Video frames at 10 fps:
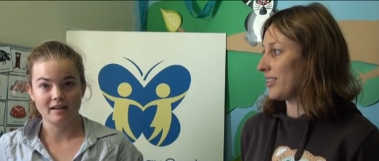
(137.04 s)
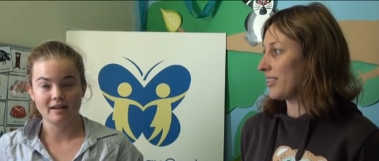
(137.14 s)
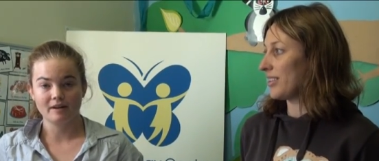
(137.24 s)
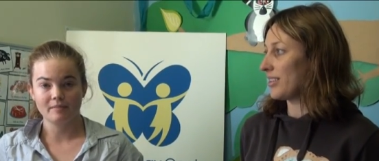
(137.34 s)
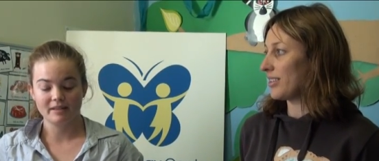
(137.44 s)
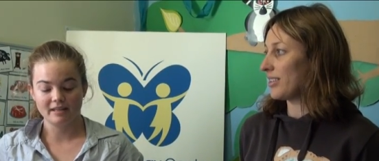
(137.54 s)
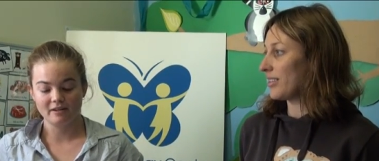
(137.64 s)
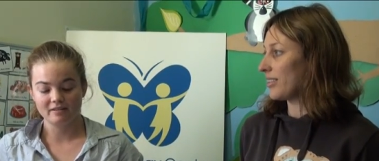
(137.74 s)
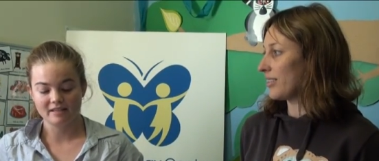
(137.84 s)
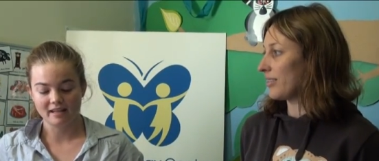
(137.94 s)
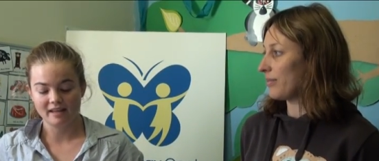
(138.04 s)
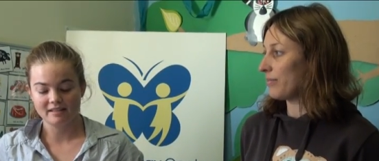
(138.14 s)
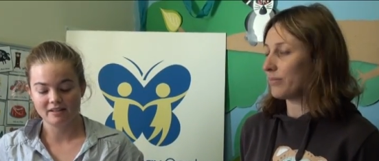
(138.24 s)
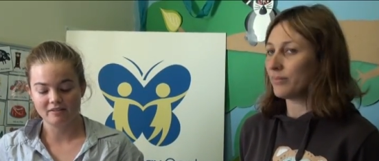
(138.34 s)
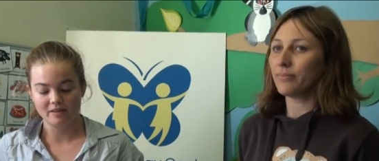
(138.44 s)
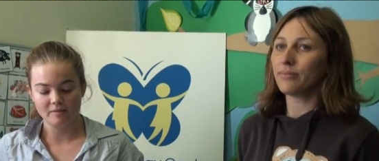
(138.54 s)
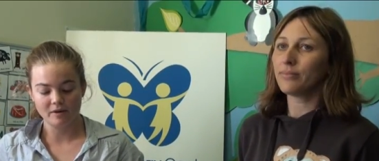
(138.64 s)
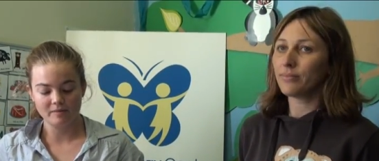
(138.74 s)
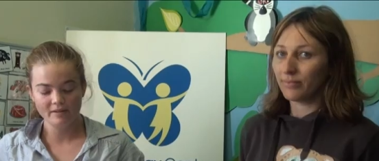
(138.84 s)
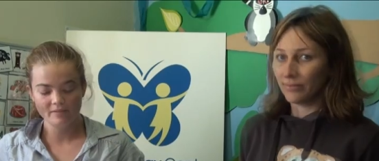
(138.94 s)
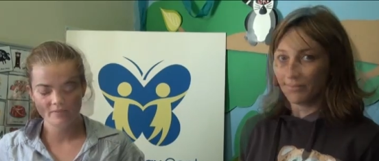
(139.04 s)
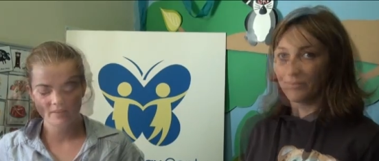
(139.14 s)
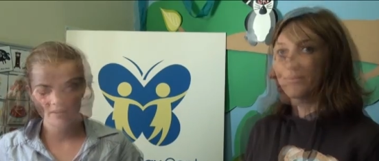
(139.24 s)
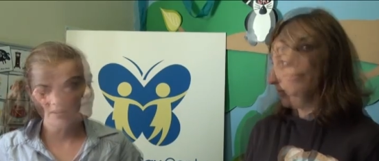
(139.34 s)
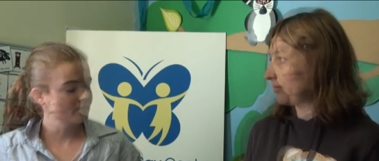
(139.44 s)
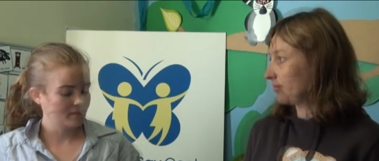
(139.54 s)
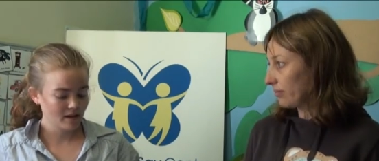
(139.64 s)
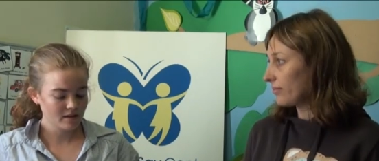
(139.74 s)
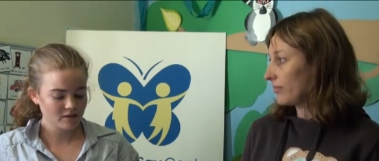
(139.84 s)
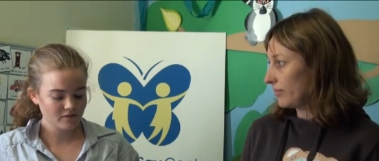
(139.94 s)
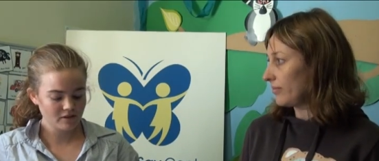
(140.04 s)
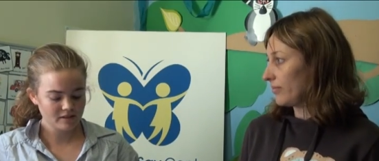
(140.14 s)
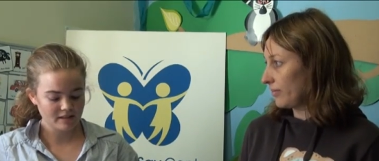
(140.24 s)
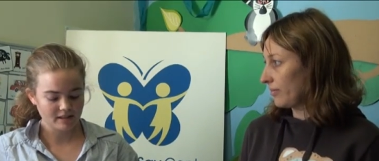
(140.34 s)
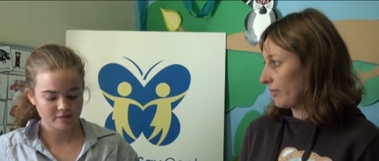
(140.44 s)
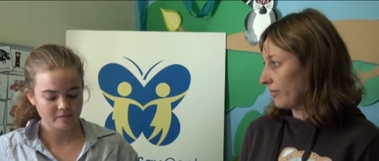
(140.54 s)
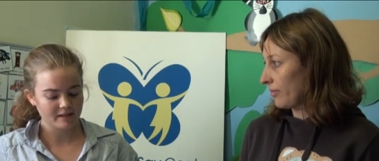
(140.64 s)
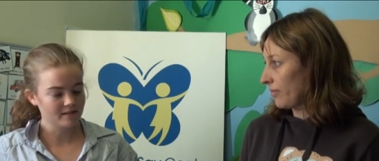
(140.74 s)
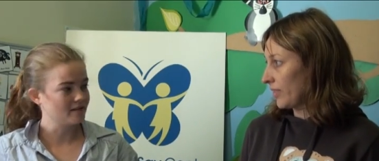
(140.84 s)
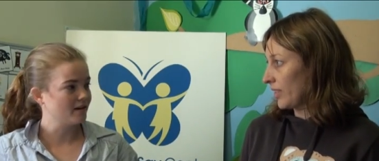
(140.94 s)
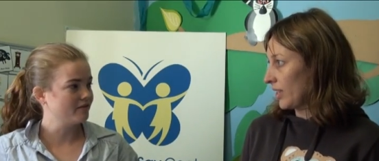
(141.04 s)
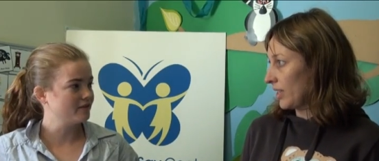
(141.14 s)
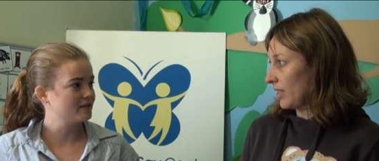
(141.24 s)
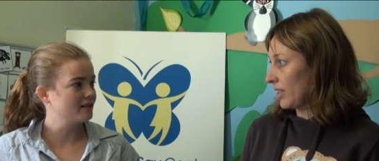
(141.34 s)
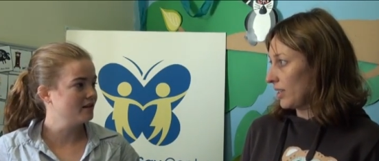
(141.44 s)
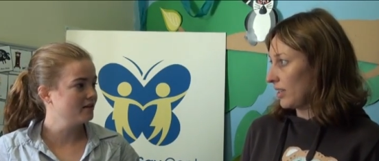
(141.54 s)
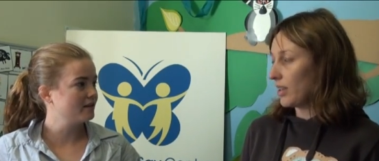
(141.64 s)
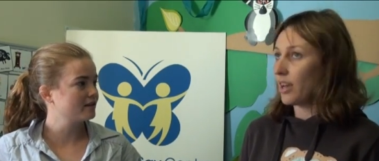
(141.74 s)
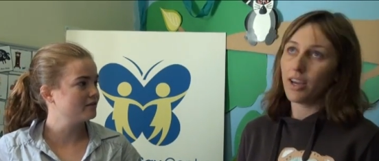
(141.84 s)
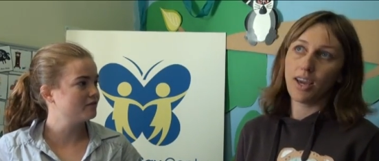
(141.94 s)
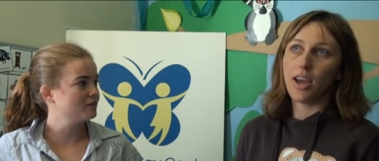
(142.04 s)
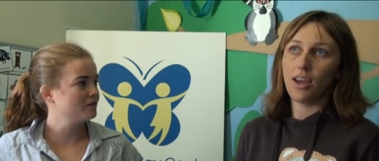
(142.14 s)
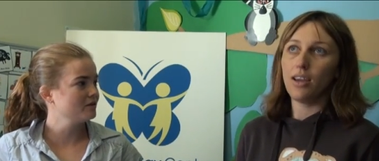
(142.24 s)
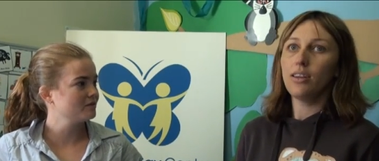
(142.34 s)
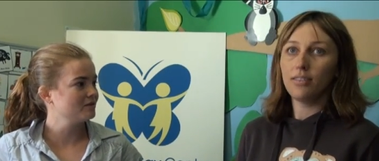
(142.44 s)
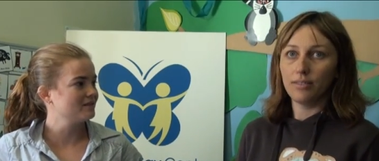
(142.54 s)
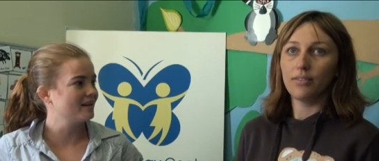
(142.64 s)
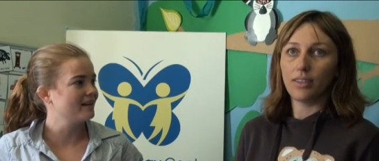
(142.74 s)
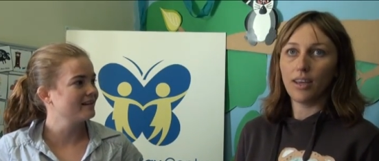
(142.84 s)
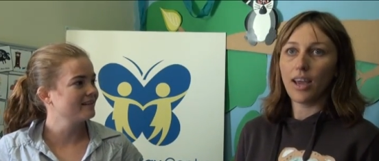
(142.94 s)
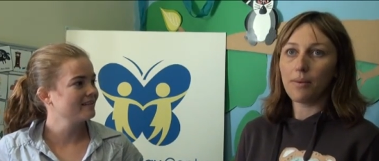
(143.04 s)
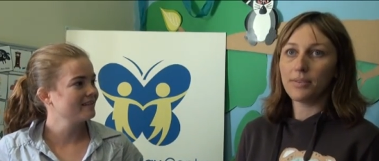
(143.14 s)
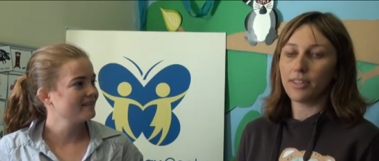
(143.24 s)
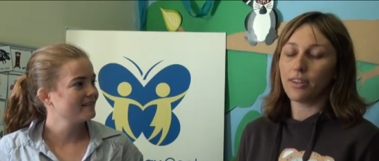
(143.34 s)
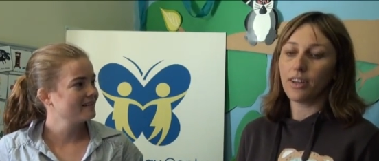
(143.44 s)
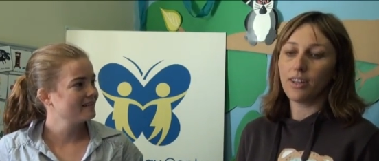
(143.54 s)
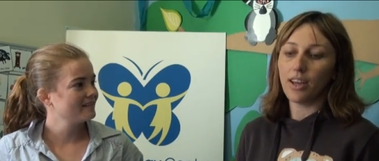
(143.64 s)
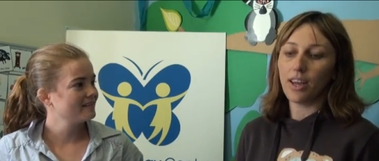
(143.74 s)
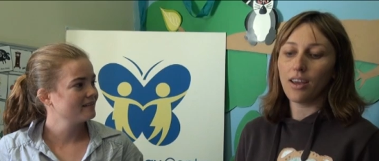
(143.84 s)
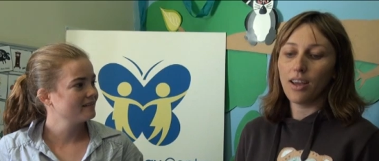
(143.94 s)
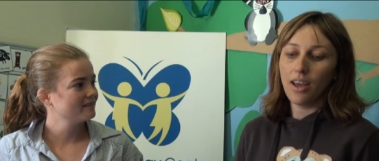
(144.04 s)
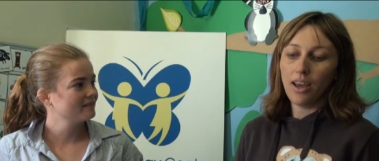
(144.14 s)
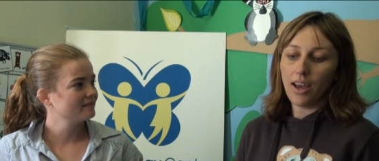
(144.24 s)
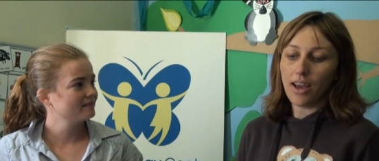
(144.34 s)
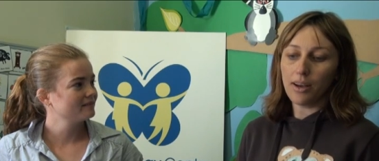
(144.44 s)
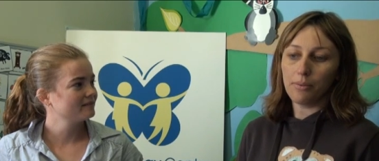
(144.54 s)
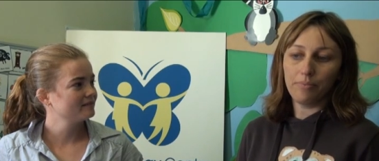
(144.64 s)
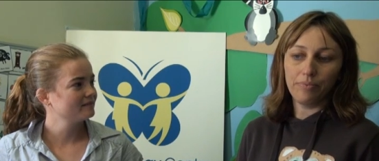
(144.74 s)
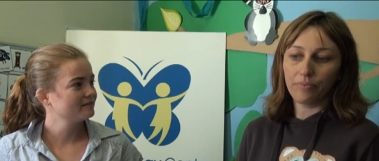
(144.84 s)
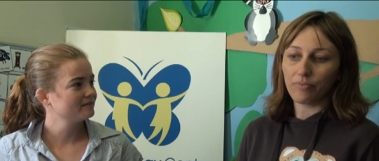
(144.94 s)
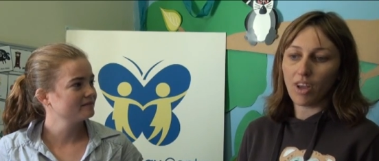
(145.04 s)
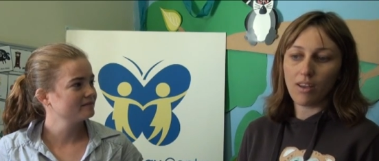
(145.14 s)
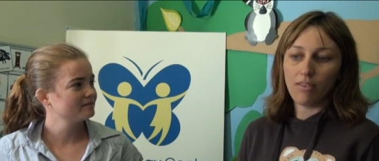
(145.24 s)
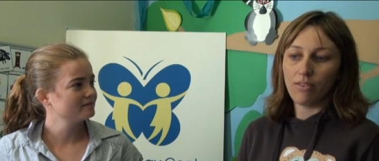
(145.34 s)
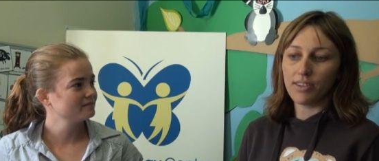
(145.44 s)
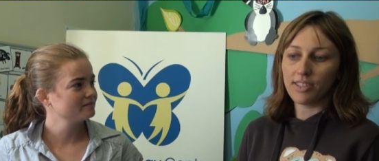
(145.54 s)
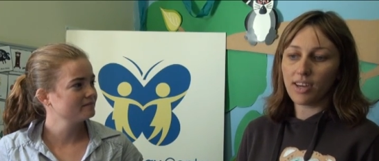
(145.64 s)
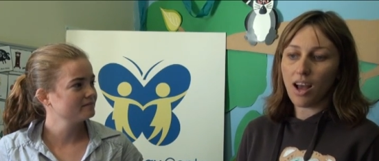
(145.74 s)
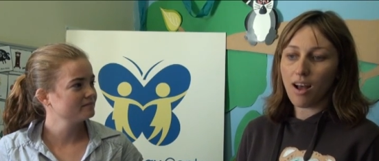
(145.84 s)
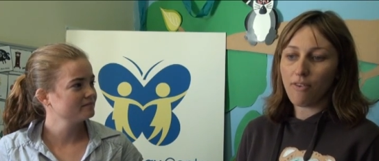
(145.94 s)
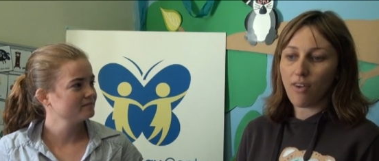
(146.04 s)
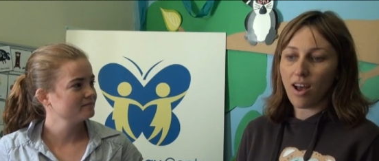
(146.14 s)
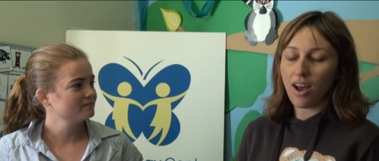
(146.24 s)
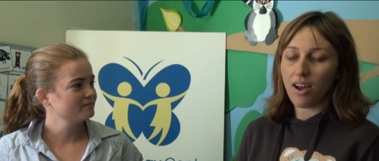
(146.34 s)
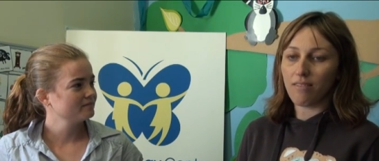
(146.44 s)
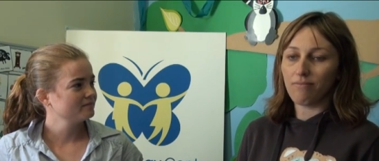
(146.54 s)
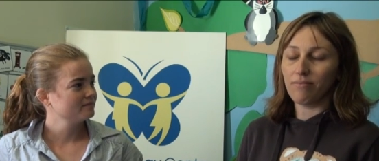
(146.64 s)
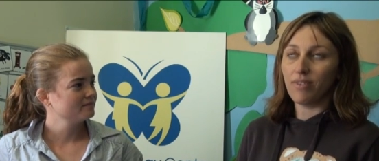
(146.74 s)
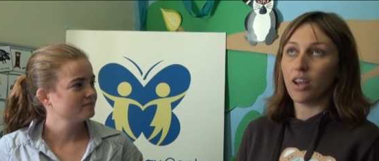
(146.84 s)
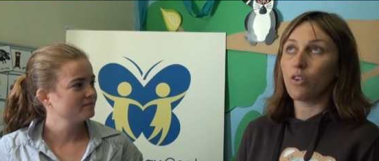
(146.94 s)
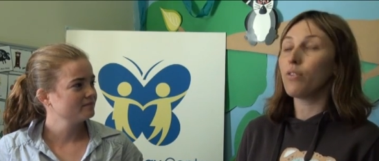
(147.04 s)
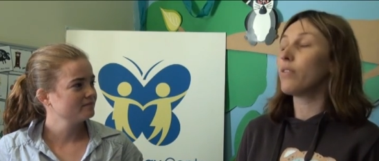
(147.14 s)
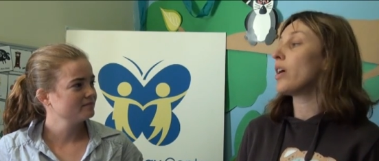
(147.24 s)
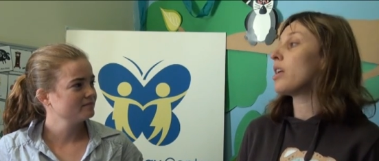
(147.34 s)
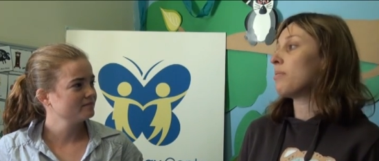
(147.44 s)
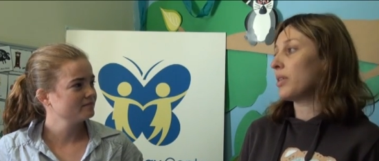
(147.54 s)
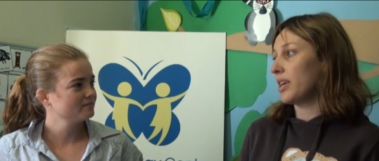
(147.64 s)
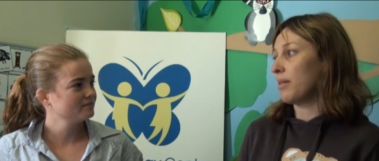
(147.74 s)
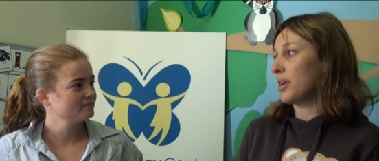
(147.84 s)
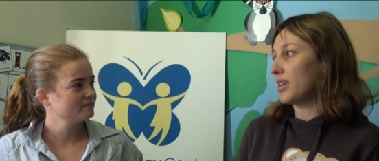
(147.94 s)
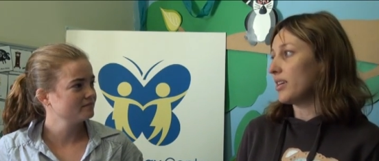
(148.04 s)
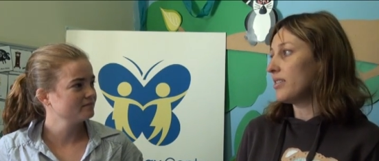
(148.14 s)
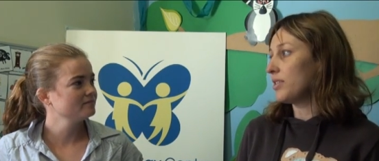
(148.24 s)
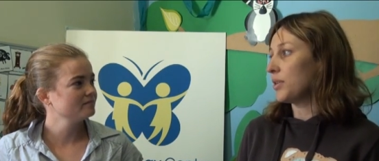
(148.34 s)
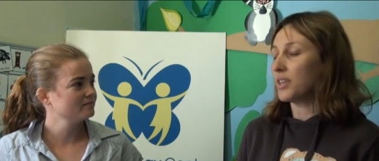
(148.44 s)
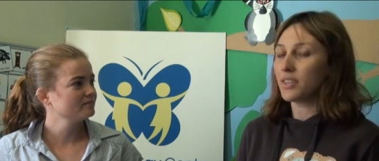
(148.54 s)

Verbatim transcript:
Speaker 1: um, at the Hear and Say Centre at the moment. Yeah, so if you could say something about the staff at the centre, like okay. a few words, what would you say?
Speaker 2: Absolutely. Um, the staff are incredibly committed. You can